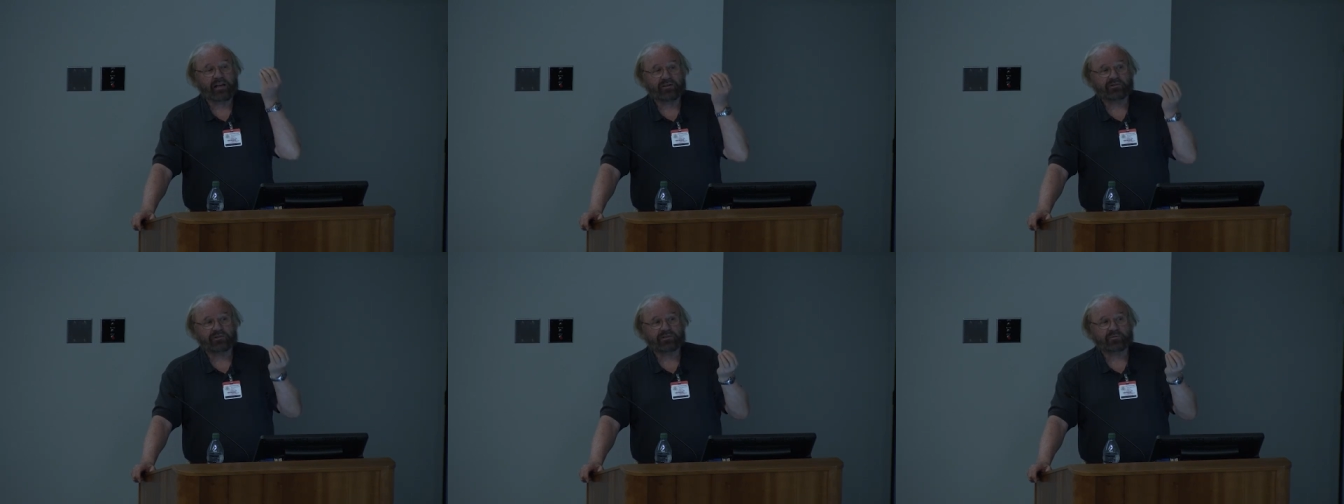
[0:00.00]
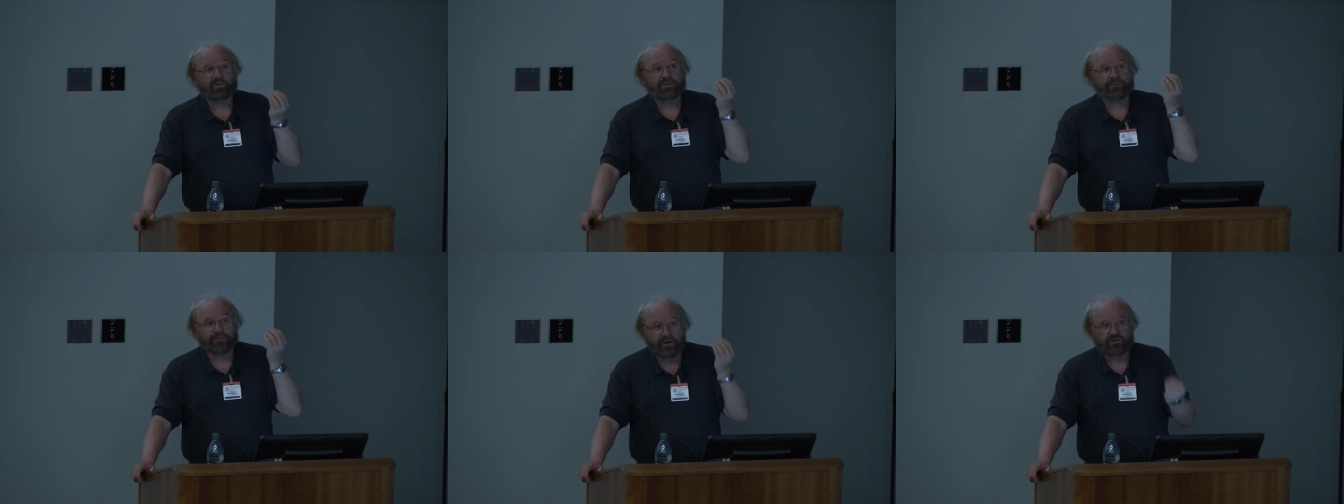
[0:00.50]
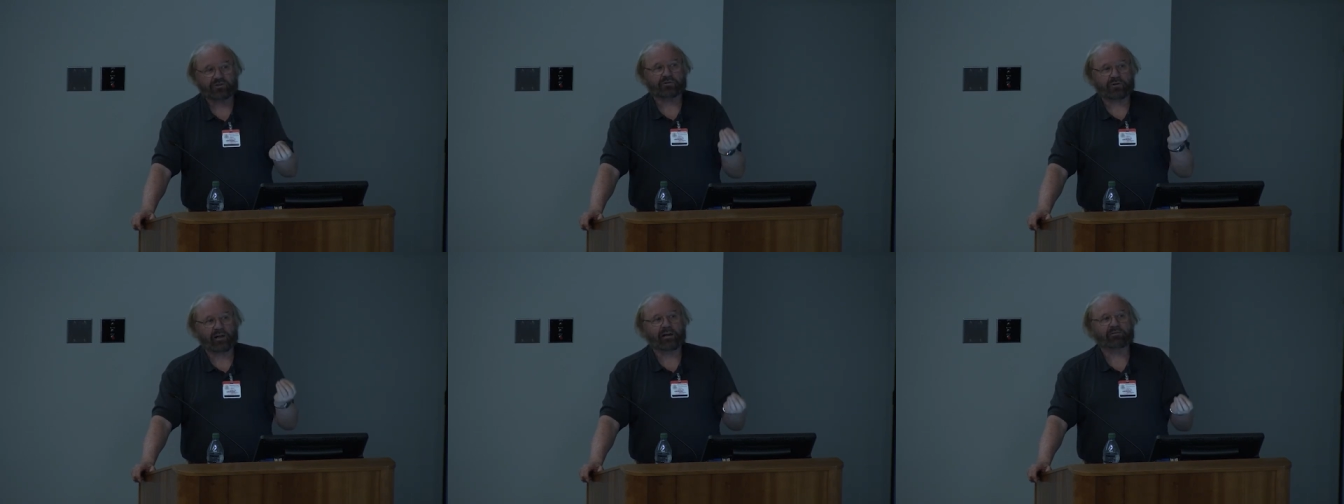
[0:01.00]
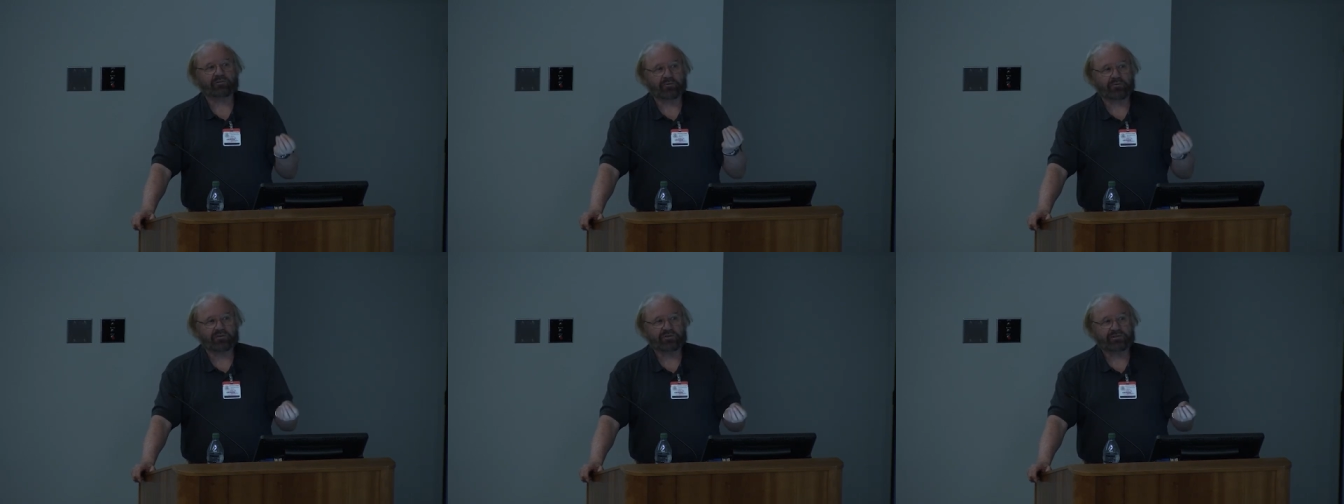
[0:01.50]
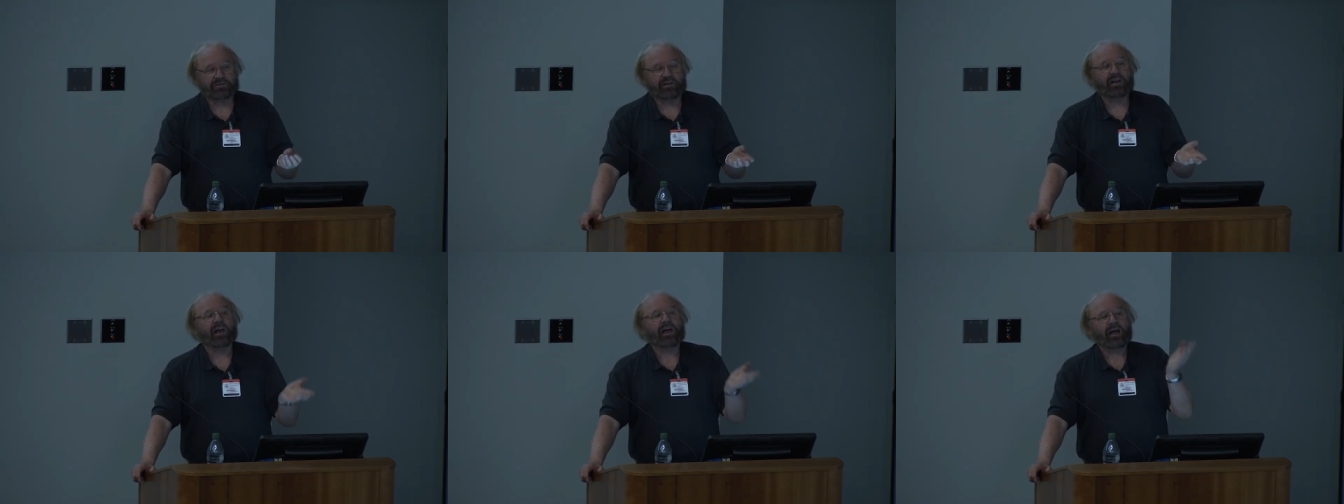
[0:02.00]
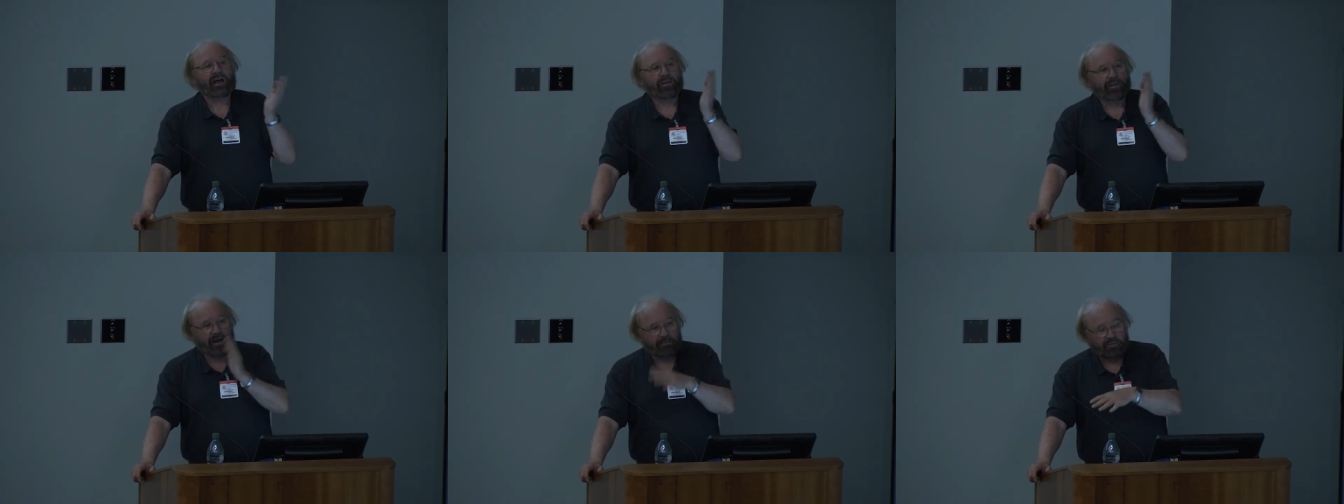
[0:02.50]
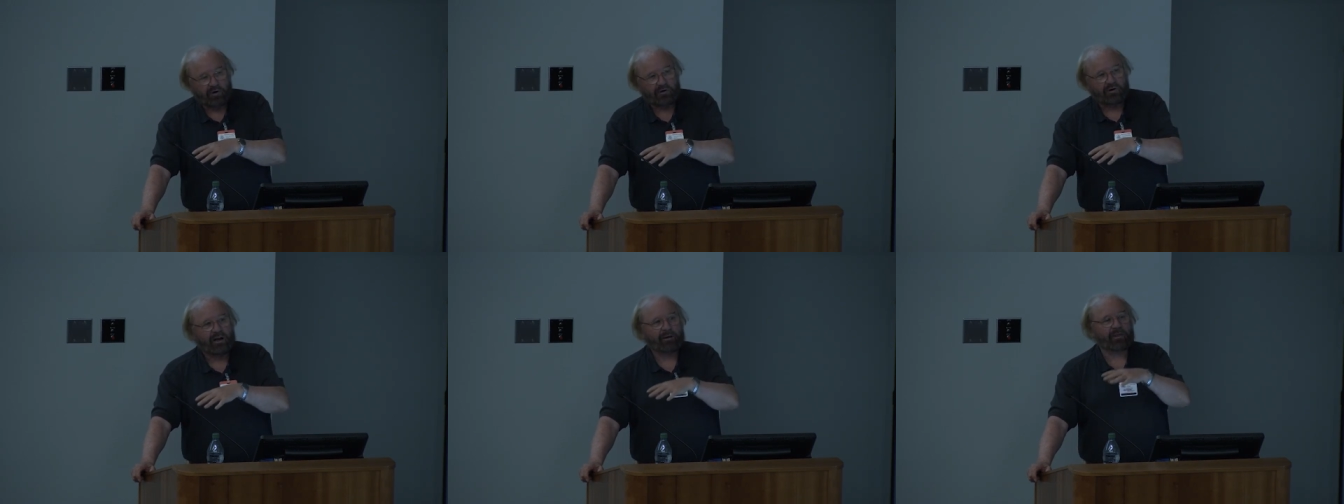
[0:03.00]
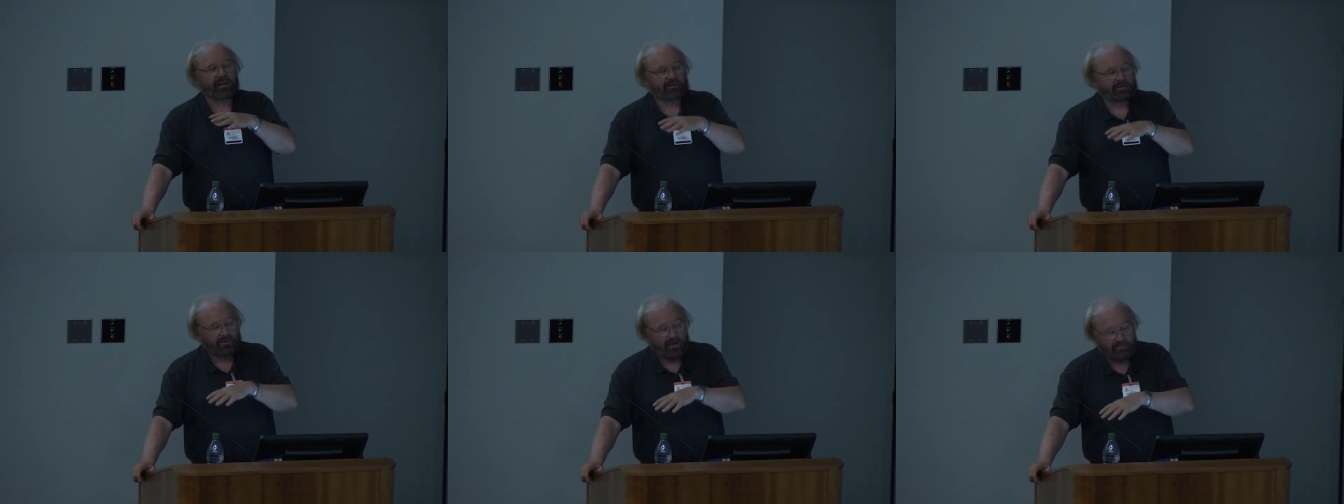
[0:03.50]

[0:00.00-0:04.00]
agents with functional language proficiency, and that program, that